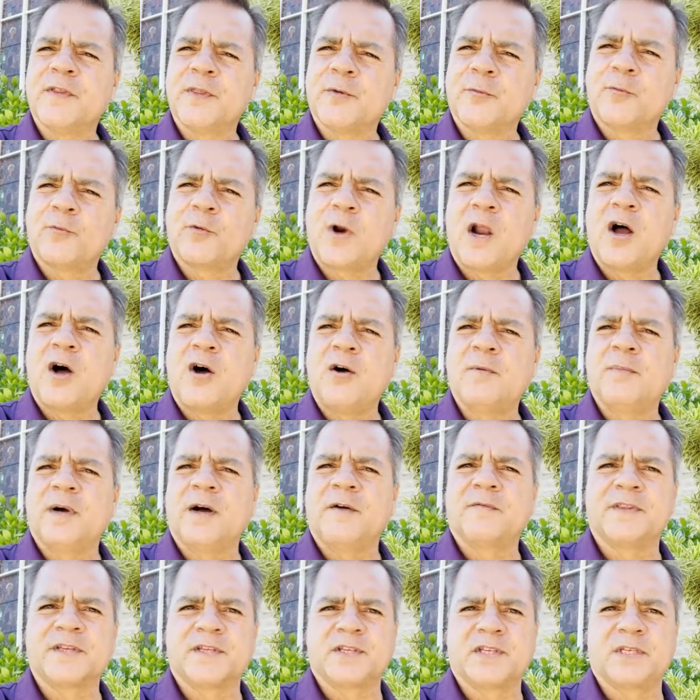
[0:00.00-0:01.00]
in the realm
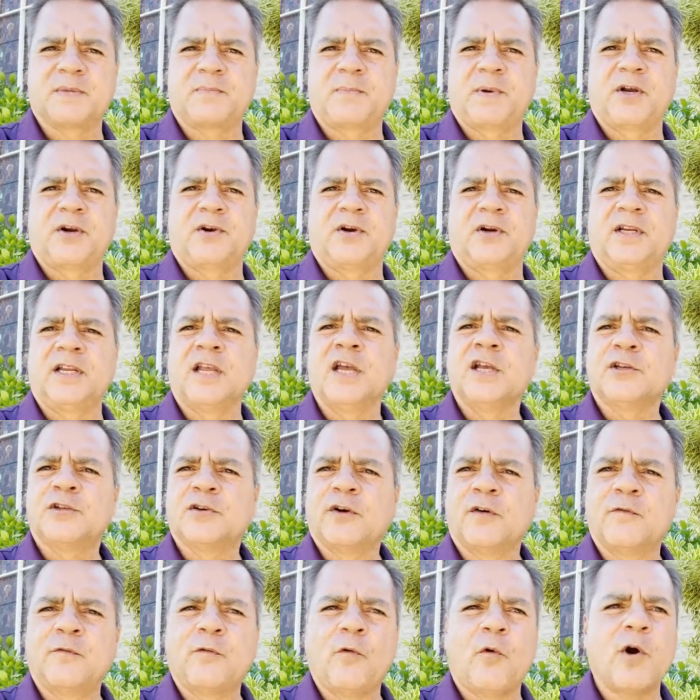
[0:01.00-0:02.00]
of the spirit,
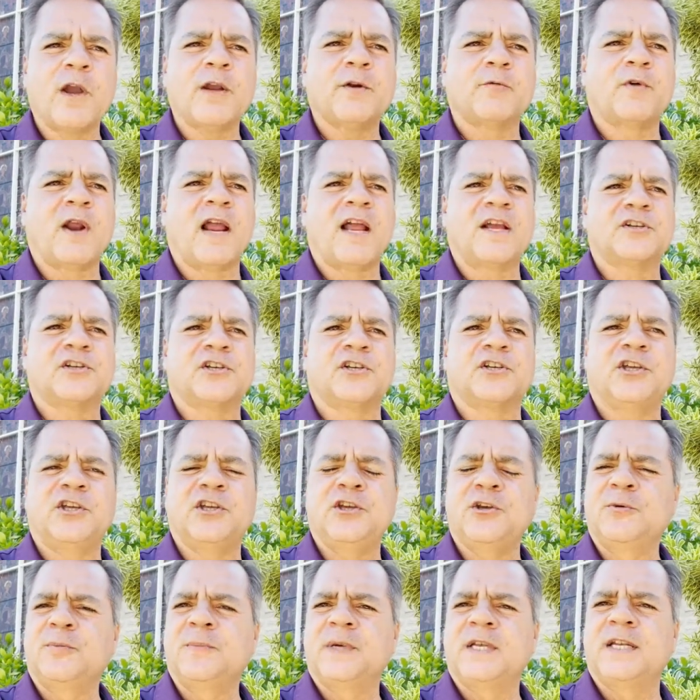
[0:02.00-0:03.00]
to avoid rash
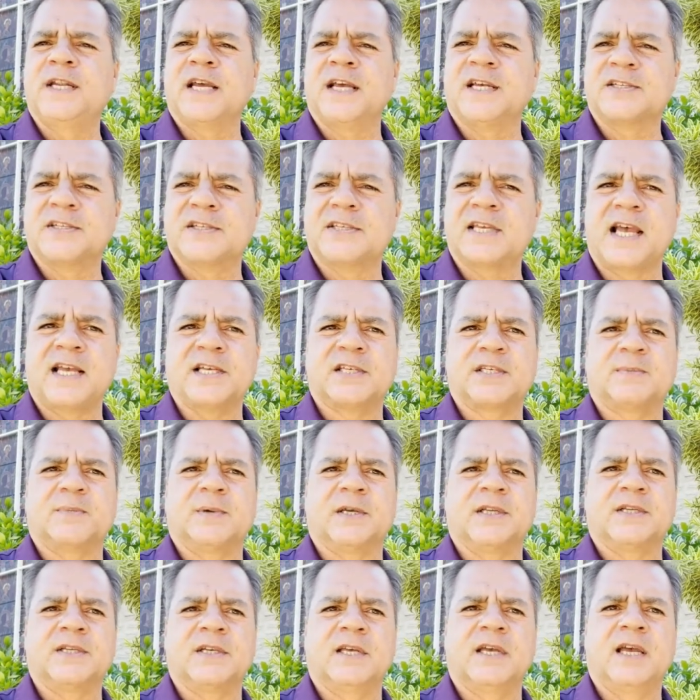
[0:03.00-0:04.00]
human
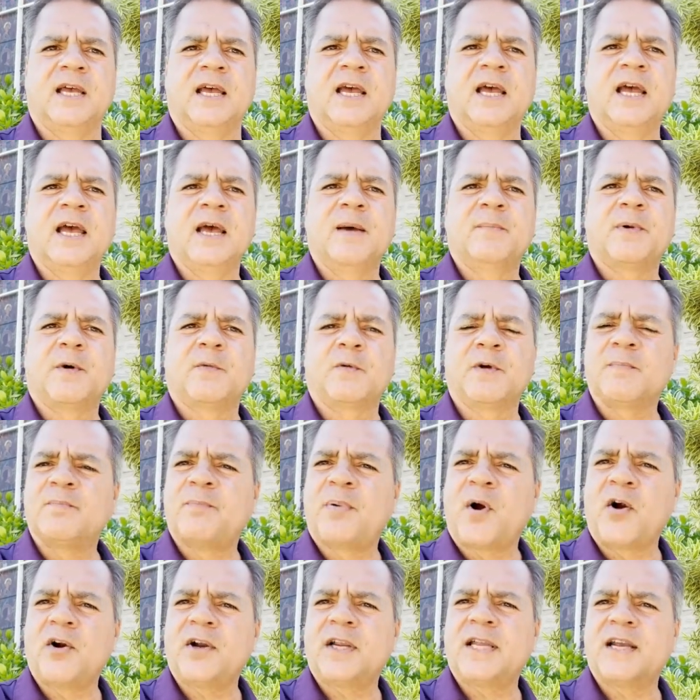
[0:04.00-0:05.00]
assessment. But when
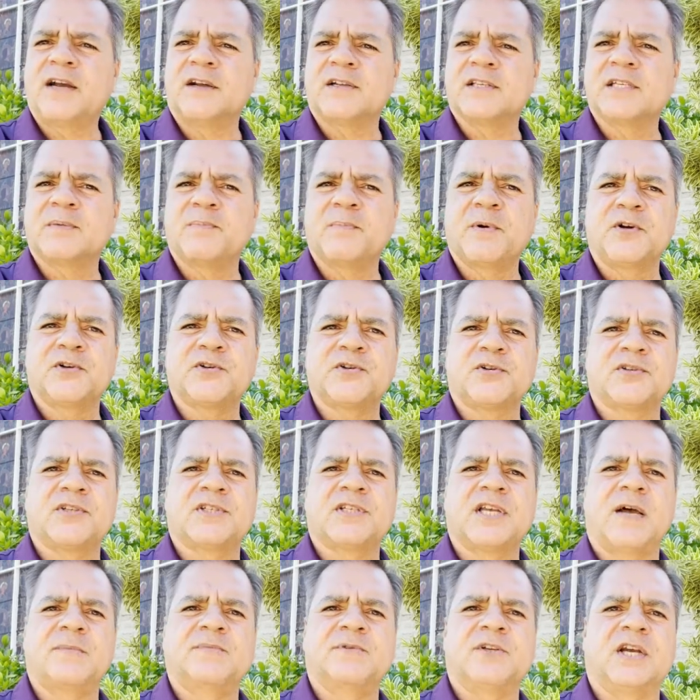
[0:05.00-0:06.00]
embarking on spiritual
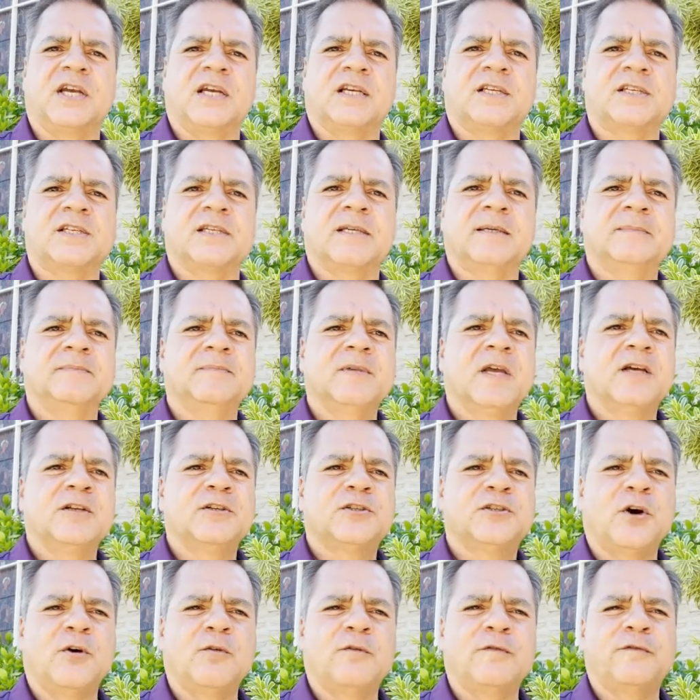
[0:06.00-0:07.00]
subjects,
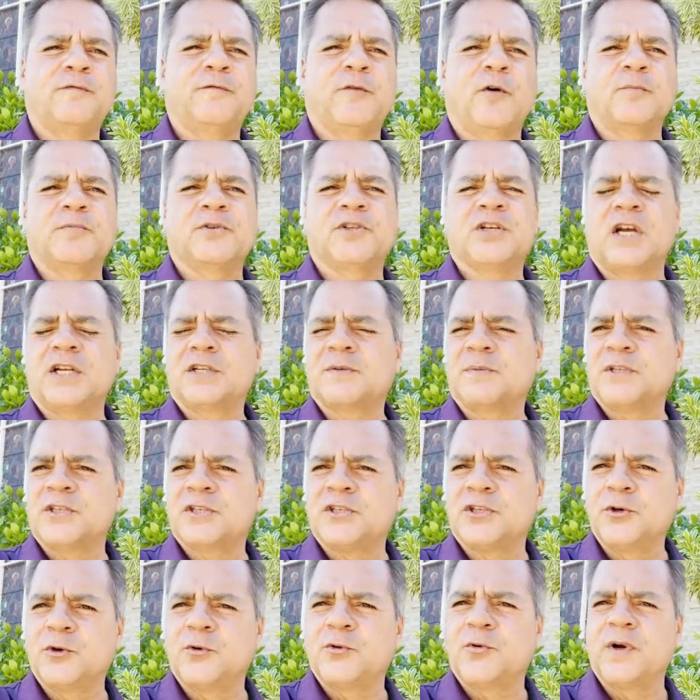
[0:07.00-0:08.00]
don't form judgments
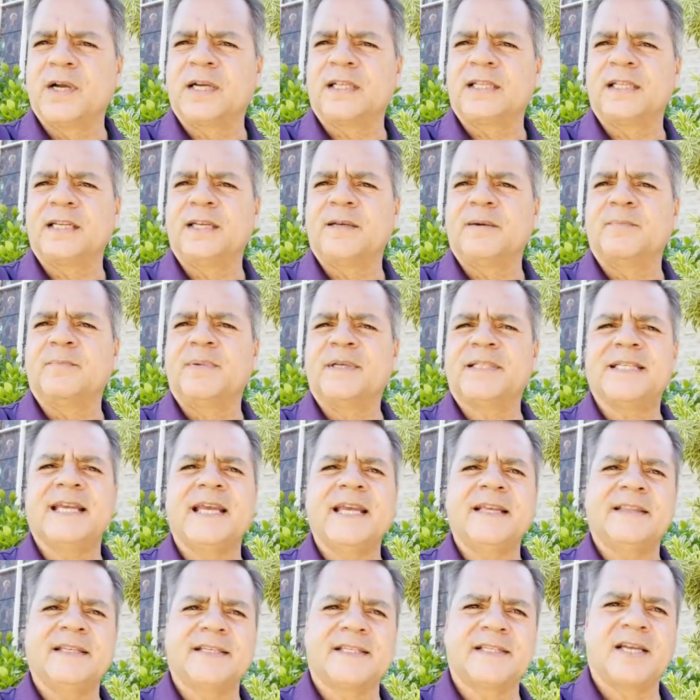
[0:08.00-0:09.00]
too quickly, but
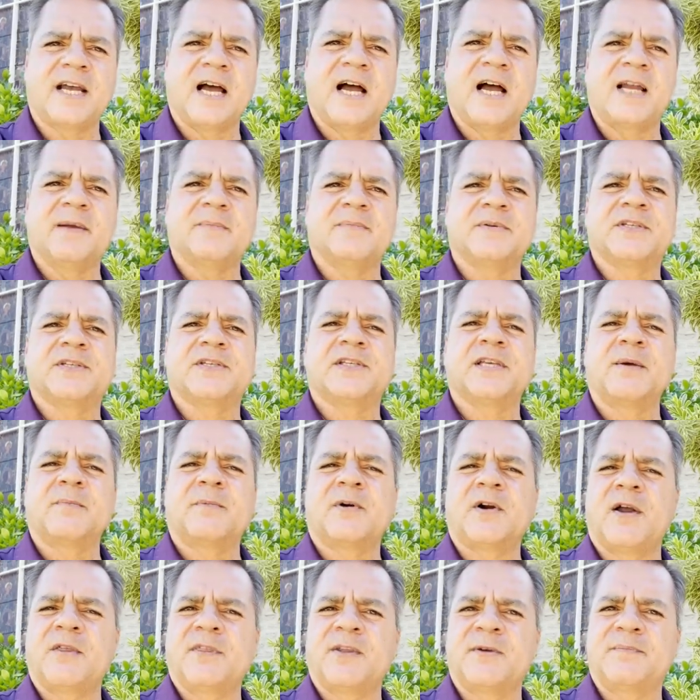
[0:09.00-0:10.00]
take the time,
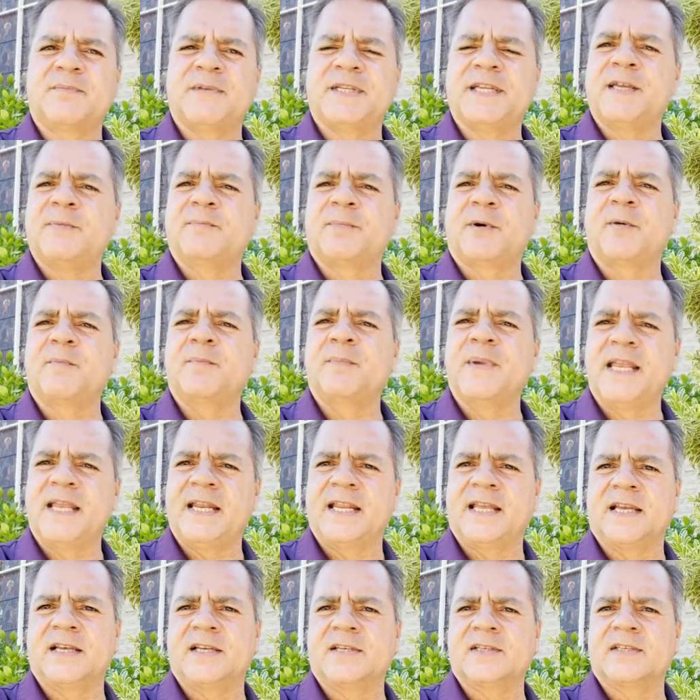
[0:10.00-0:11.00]
simmer on the deeper
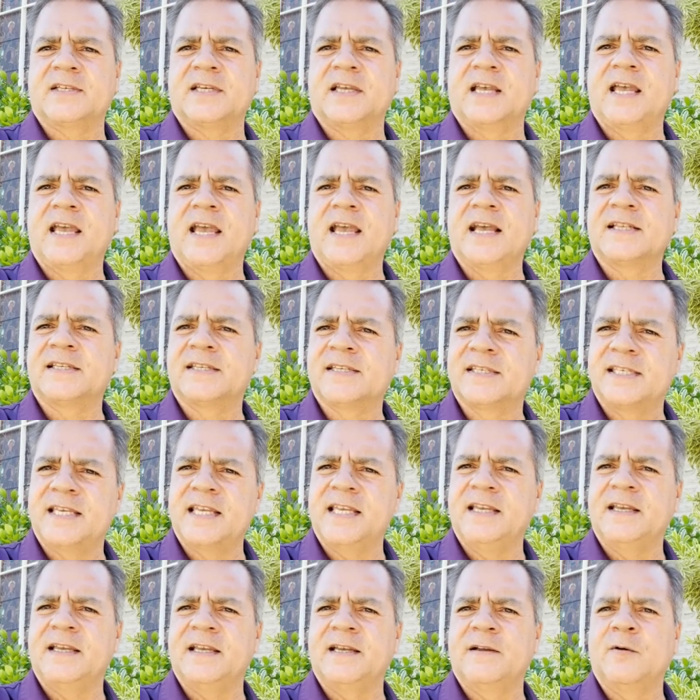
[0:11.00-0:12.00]
meanings, and
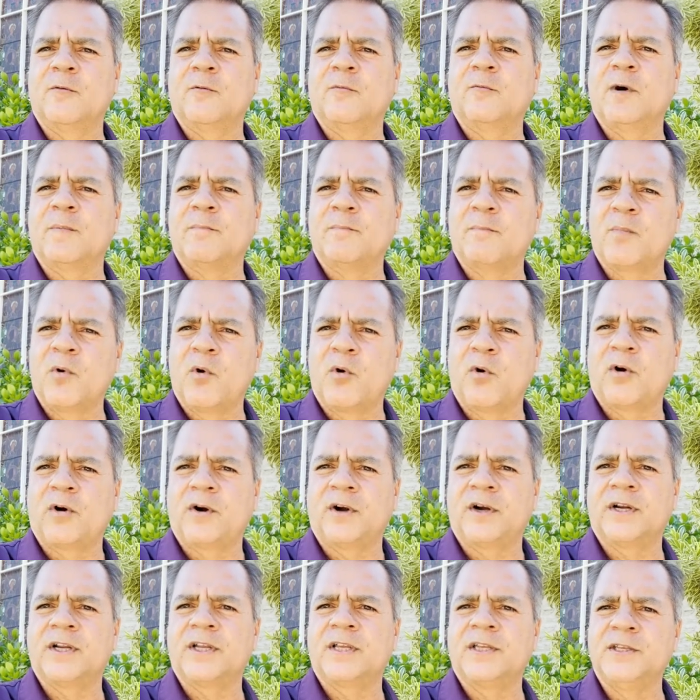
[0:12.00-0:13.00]
see what
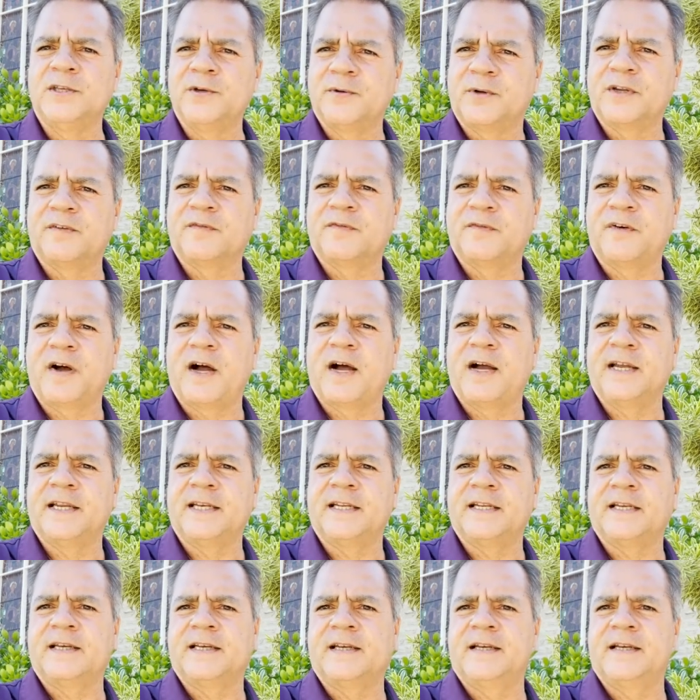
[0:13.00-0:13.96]
more you can find.